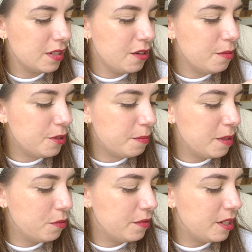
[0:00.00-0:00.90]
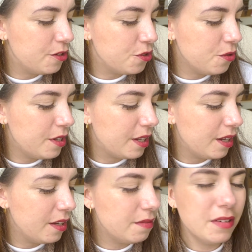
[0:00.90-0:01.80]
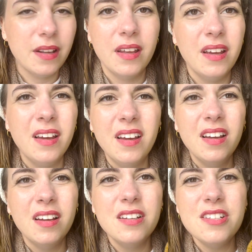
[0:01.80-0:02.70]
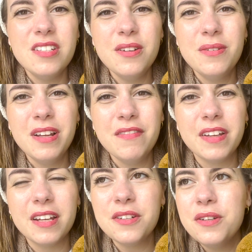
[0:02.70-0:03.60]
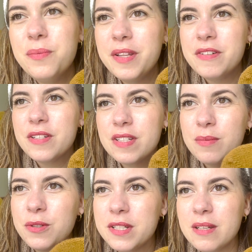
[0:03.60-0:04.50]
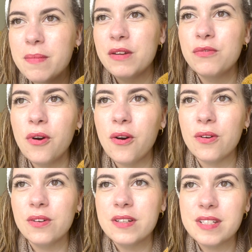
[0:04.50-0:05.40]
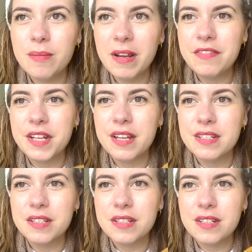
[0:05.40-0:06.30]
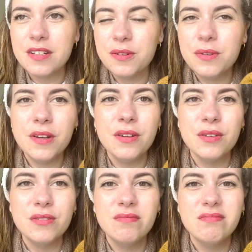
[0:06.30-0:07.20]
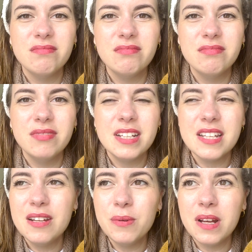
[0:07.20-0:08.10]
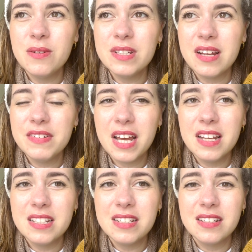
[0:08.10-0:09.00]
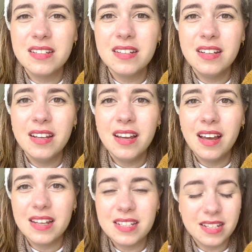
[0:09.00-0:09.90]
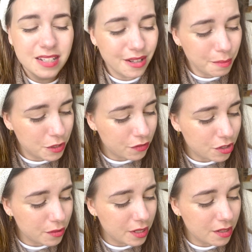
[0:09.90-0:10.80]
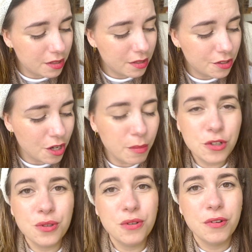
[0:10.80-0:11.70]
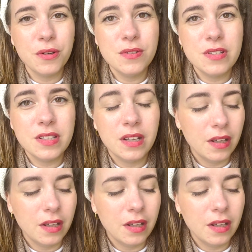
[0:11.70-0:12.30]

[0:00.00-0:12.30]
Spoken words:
I know most people really enjoy it. I just don't love it. I don't know whether it's because I'm doing something wrong because I'm left-handed. I don't know. Is anyone else left-handed and has any tips for doing German short rows?